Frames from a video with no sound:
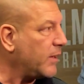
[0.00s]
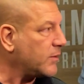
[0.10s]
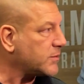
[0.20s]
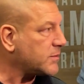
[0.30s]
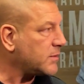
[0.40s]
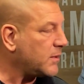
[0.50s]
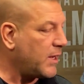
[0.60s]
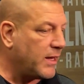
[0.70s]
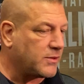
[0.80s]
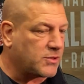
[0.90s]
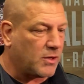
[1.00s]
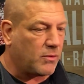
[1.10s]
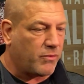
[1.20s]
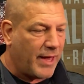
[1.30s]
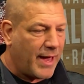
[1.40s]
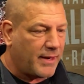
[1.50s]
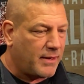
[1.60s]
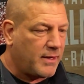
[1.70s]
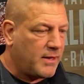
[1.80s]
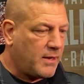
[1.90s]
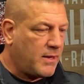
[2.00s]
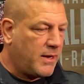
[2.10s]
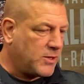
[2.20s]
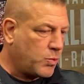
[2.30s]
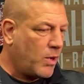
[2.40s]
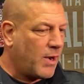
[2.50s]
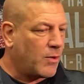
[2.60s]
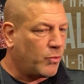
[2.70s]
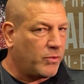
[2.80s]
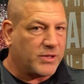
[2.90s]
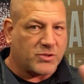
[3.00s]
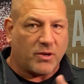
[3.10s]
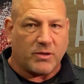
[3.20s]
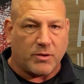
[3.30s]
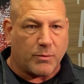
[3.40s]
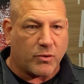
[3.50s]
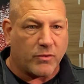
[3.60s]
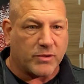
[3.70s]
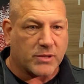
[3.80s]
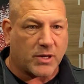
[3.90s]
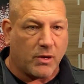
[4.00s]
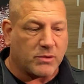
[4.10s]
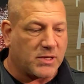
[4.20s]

else. And so that is where I really started to improve as a coach.